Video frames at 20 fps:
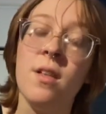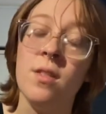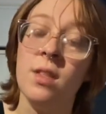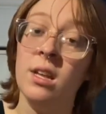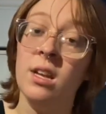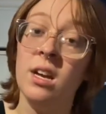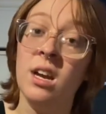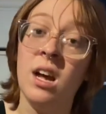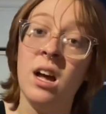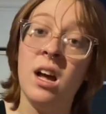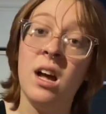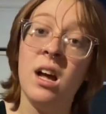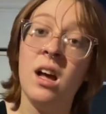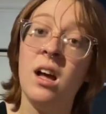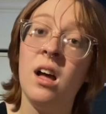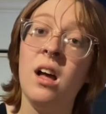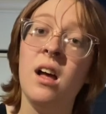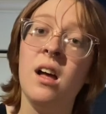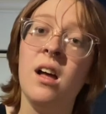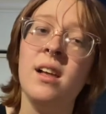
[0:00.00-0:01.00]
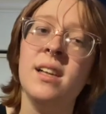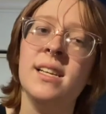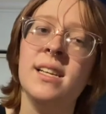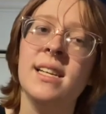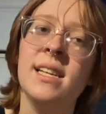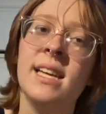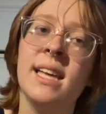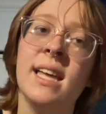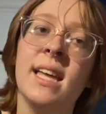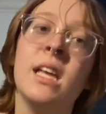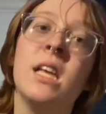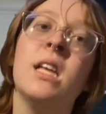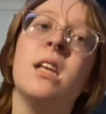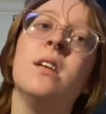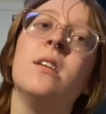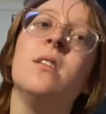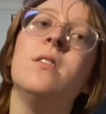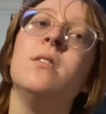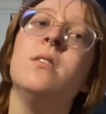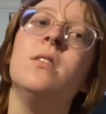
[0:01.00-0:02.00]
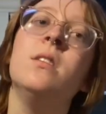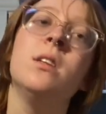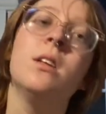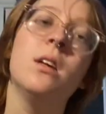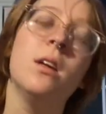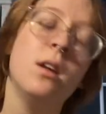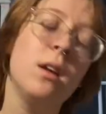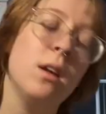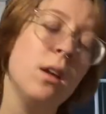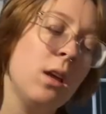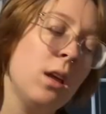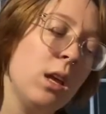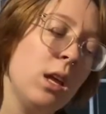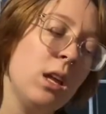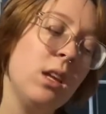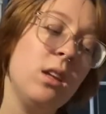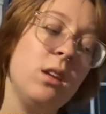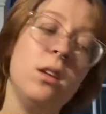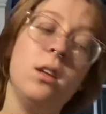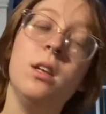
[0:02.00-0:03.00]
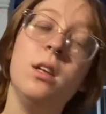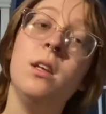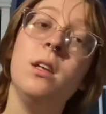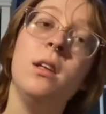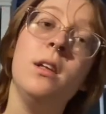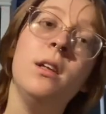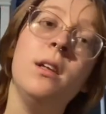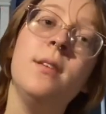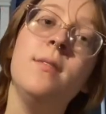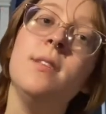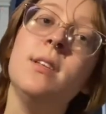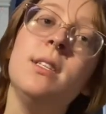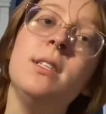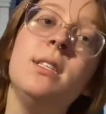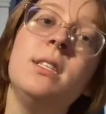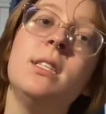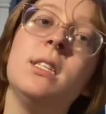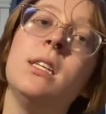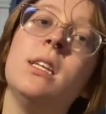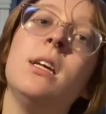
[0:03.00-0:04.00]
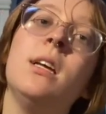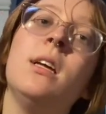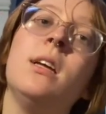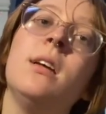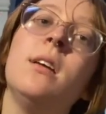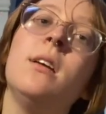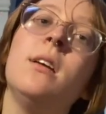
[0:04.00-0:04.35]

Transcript: that I can't even see